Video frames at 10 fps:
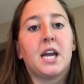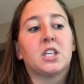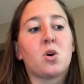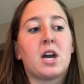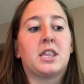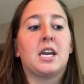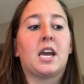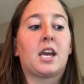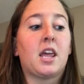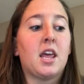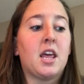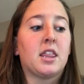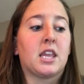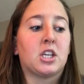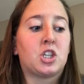And so I think
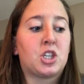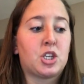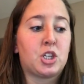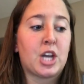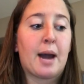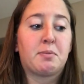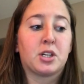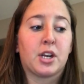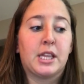this chapter